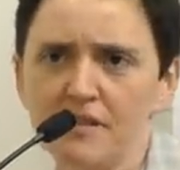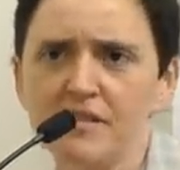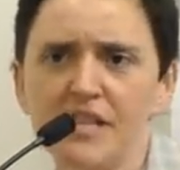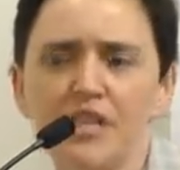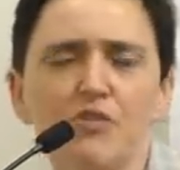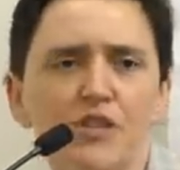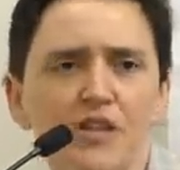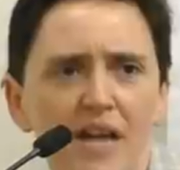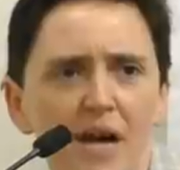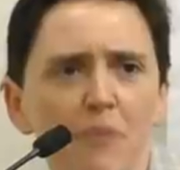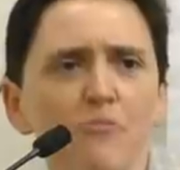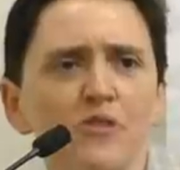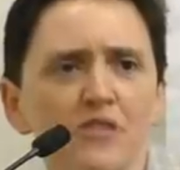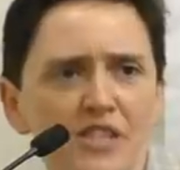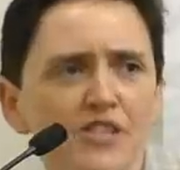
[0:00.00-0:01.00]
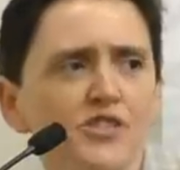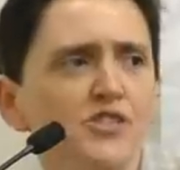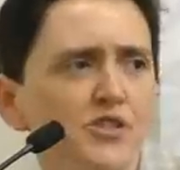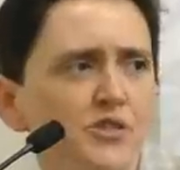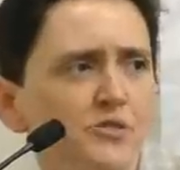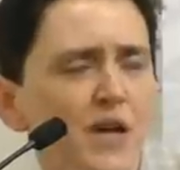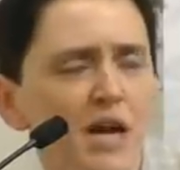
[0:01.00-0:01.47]
secret cameras
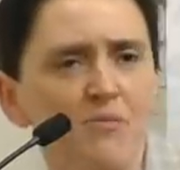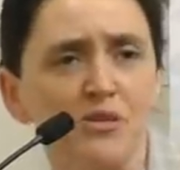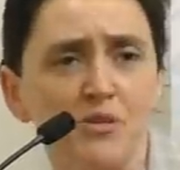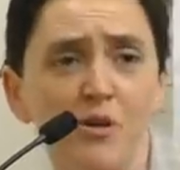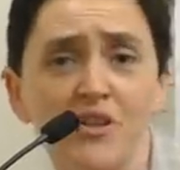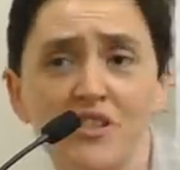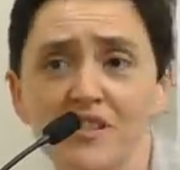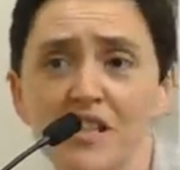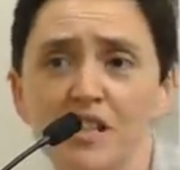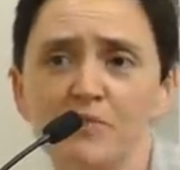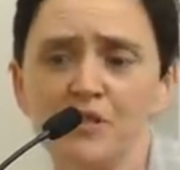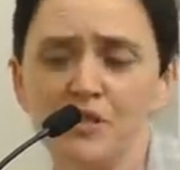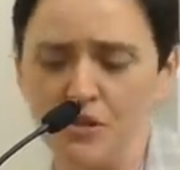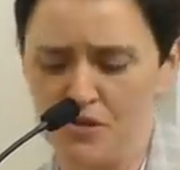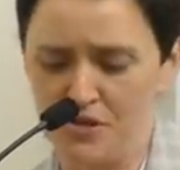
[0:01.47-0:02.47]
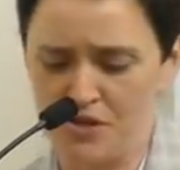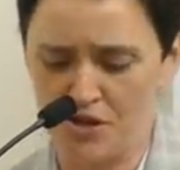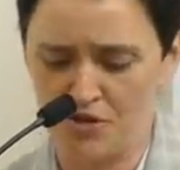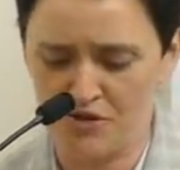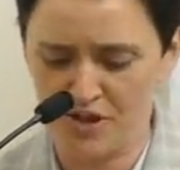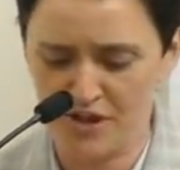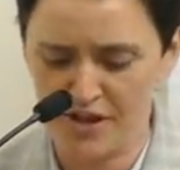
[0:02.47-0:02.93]
into abattoirs and has been doing
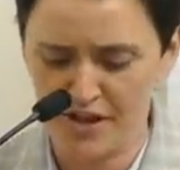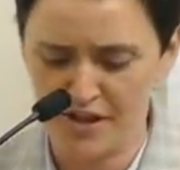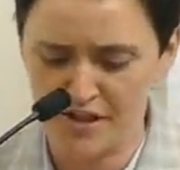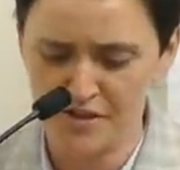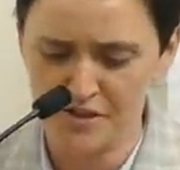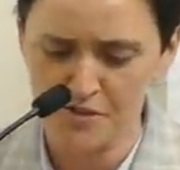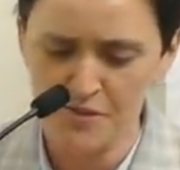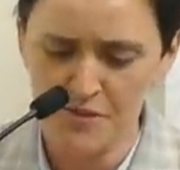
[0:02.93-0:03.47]
so for years.